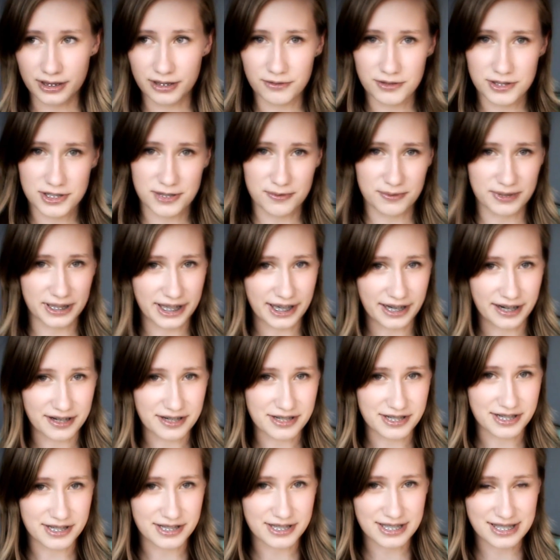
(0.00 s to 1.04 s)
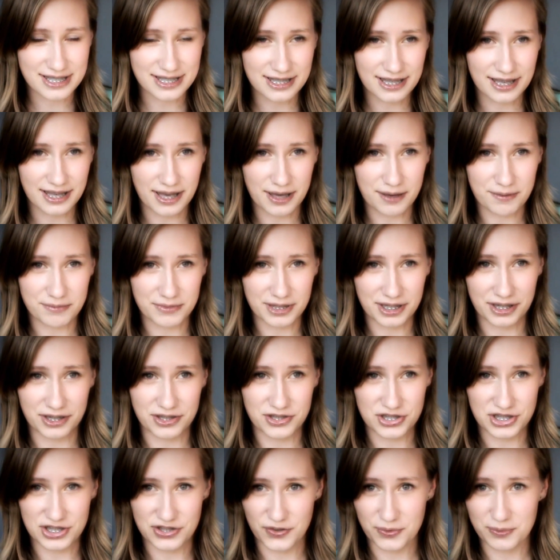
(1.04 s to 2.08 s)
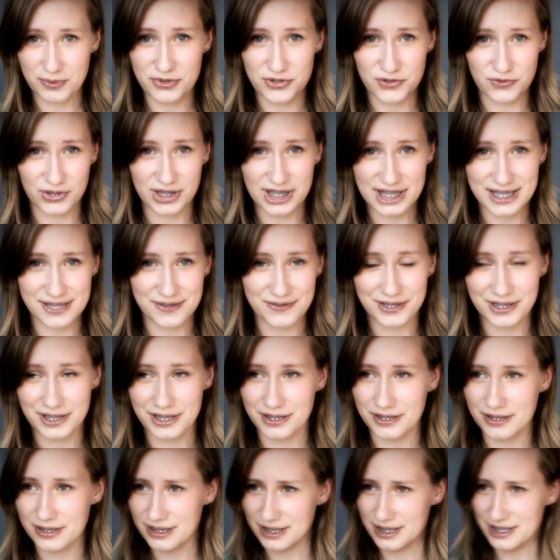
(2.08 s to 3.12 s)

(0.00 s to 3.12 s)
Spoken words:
There were so many characters that you could choose from, it was really difficult.